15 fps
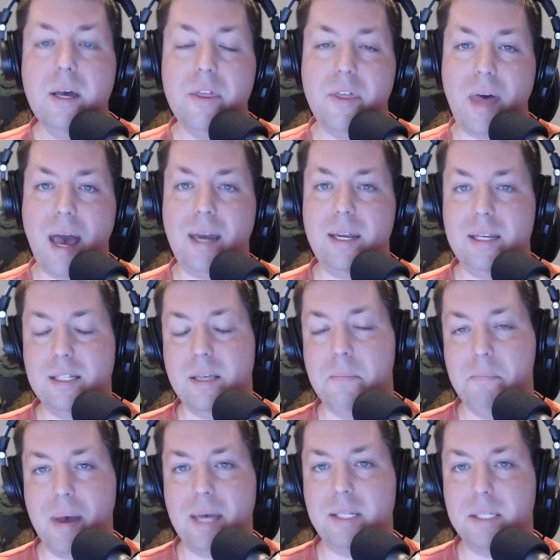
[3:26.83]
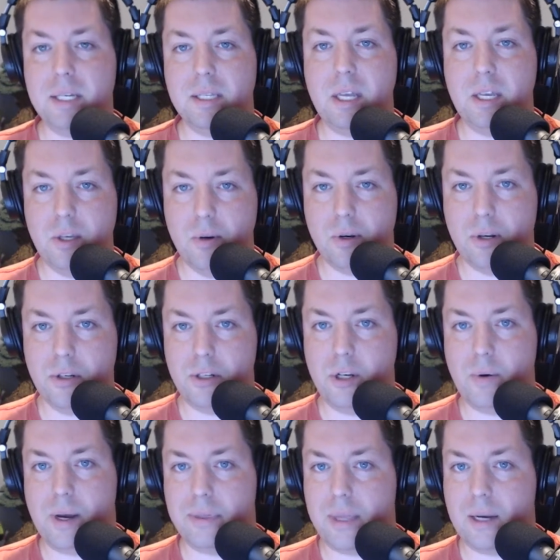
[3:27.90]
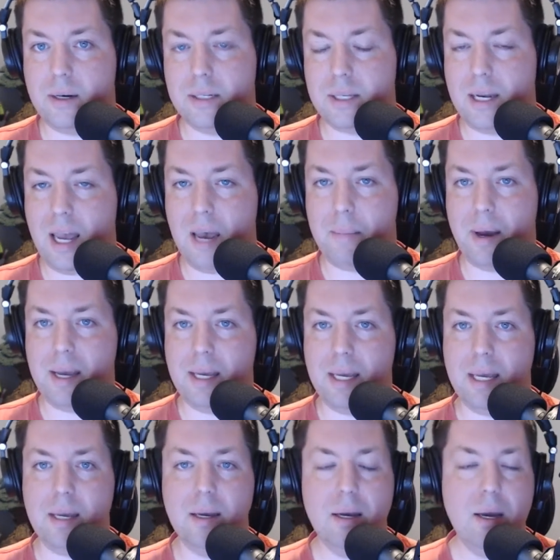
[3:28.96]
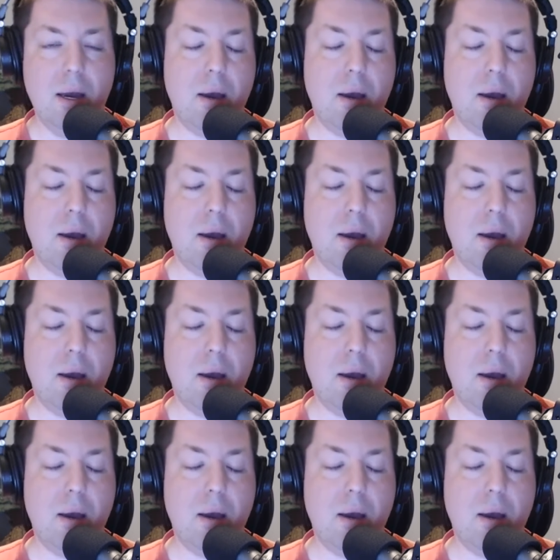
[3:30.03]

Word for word: That is the best thing that you can do out there as an MIE.